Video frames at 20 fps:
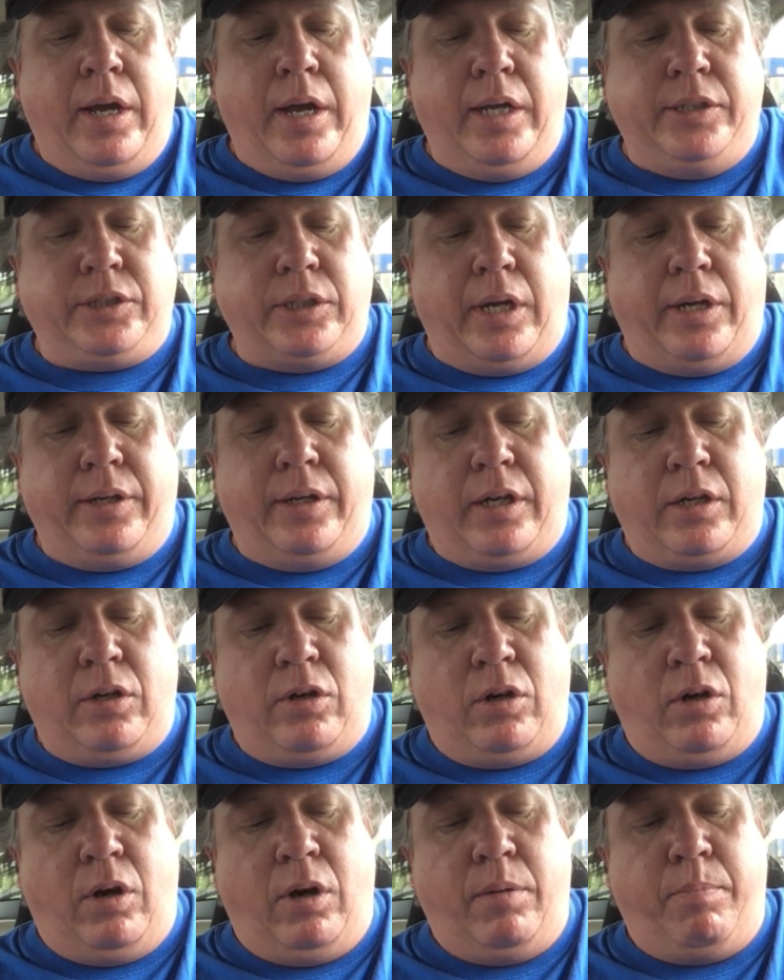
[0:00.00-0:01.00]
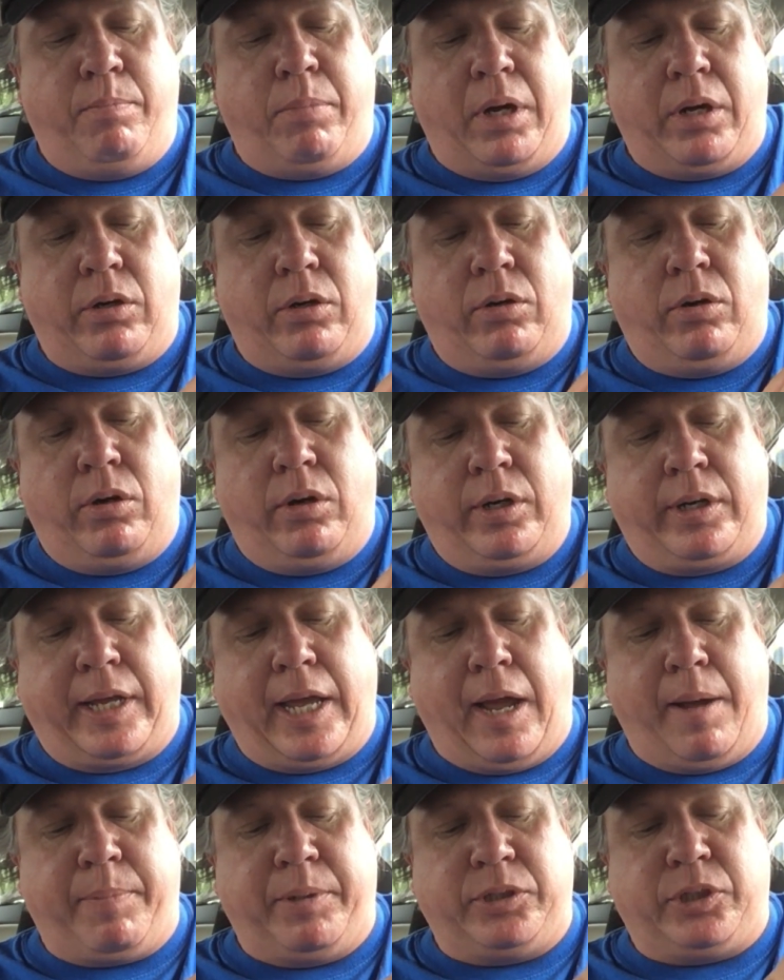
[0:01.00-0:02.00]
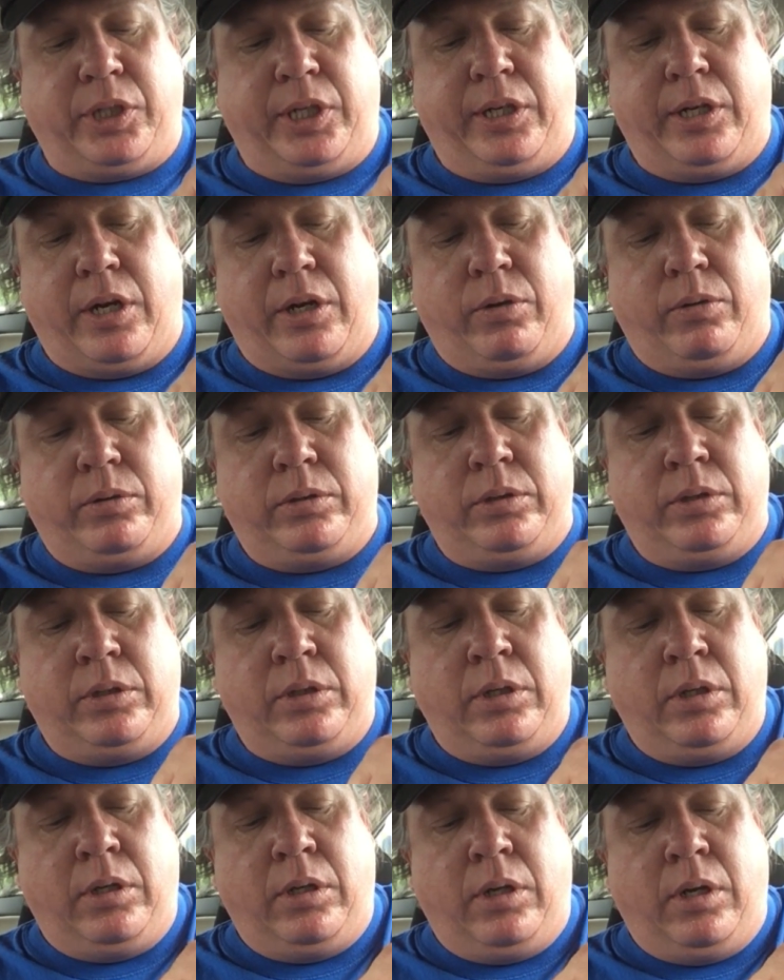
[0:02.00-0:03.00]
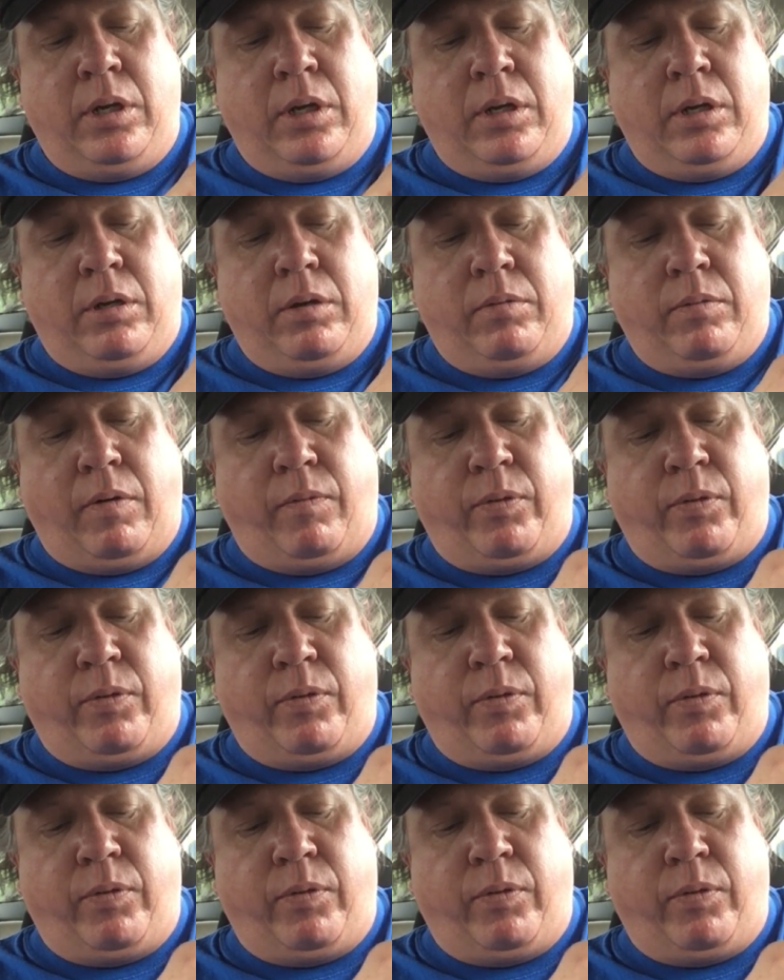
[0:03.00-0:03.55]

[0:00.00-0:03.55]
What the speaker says: It's another butter cappuccino.